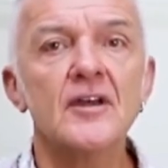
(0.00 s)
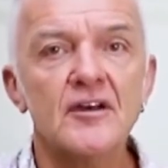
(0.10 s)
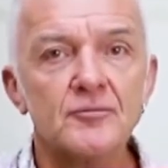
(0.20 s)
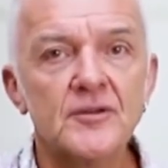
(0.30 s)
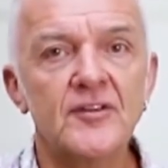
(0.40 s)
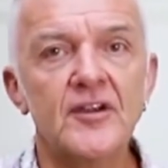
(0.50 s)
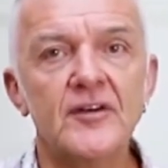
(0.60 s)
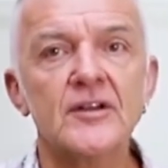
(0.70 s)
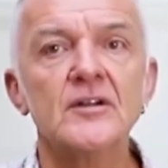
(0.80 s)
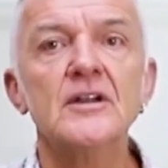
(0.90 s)
of
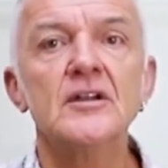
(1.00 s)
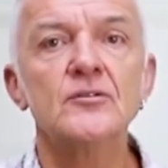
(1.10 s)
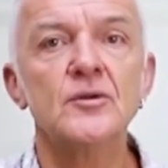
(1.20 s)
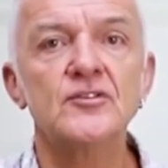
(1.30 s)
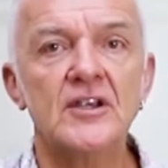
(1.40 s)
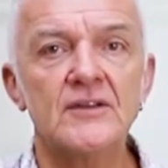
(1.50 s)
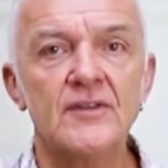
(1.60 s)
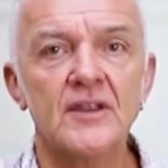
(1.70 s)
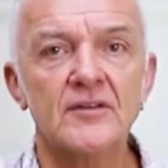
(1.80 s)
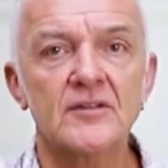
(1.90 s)
material to
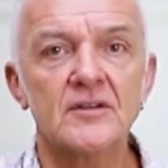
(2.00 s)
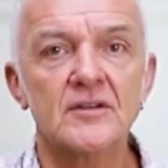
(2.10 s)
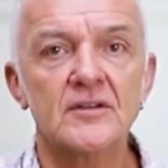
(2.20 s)
achieve this.